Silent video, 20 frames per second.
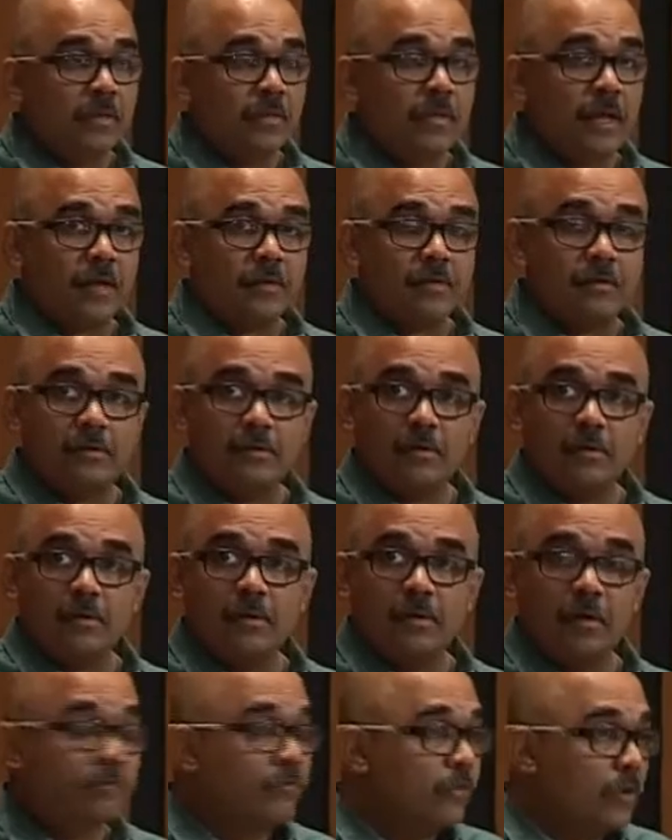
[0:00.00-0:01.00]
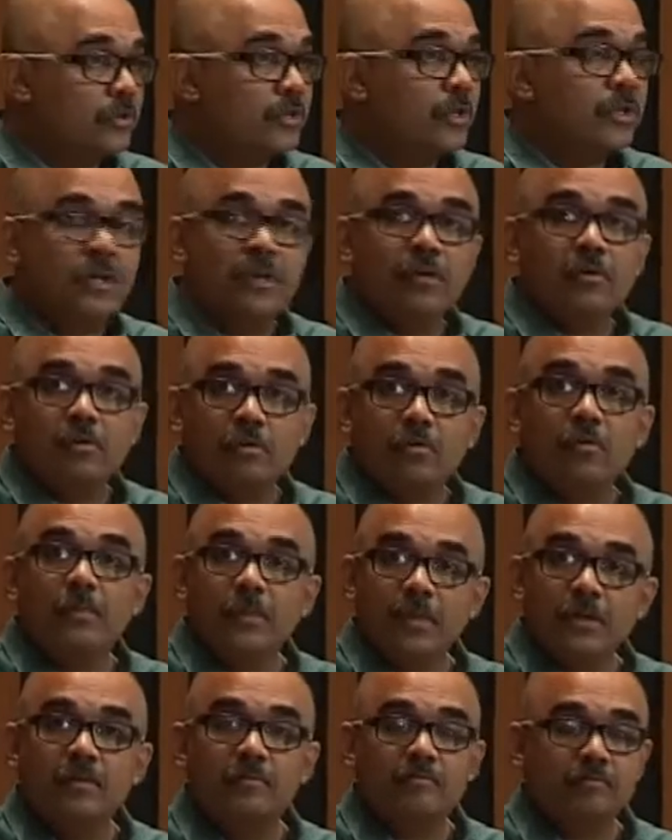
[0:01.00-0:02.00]
that unfortunately
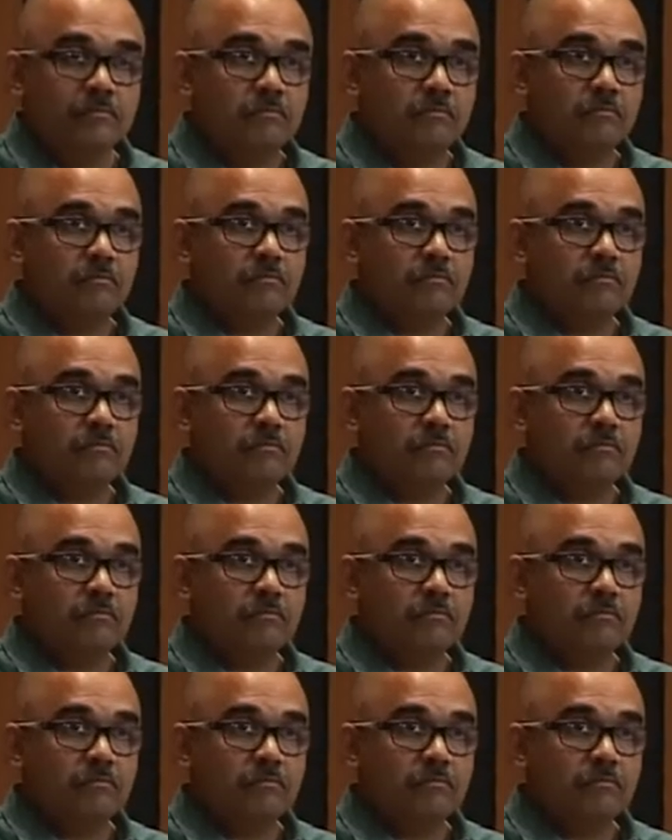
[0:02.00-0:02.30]
nobody,